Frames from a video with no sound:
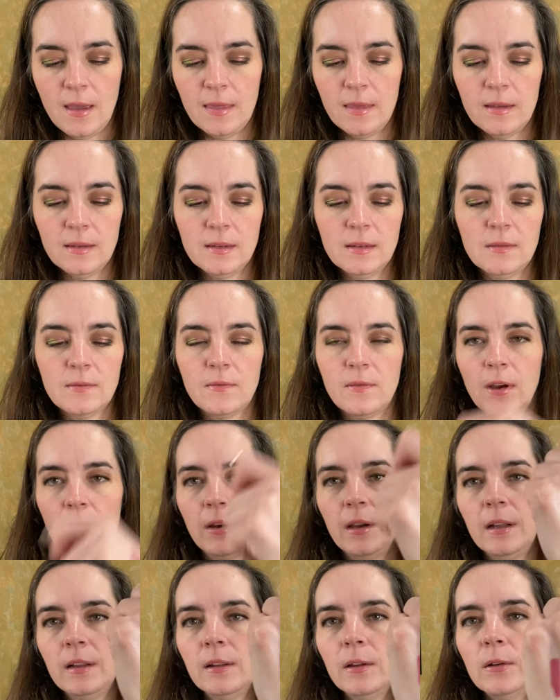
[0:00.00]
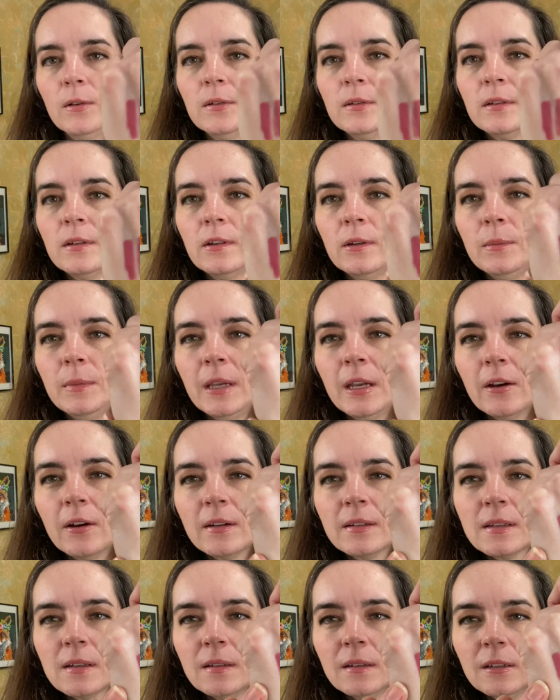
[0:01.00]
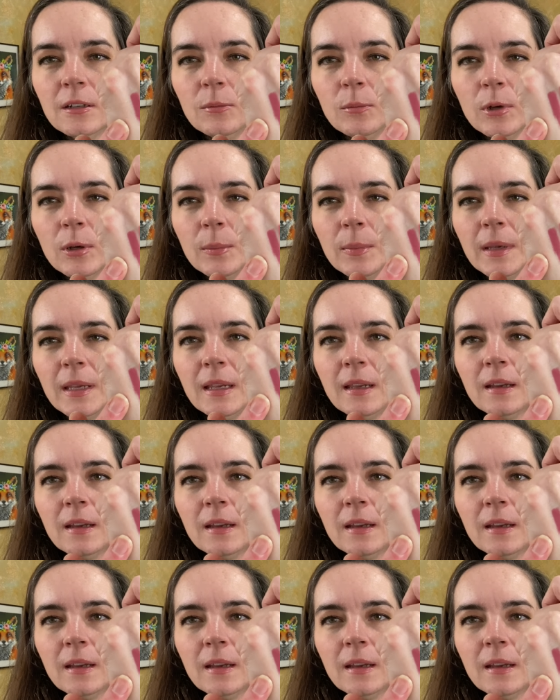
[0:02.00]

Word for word: This is very close to Lumiere. It's a little more pink.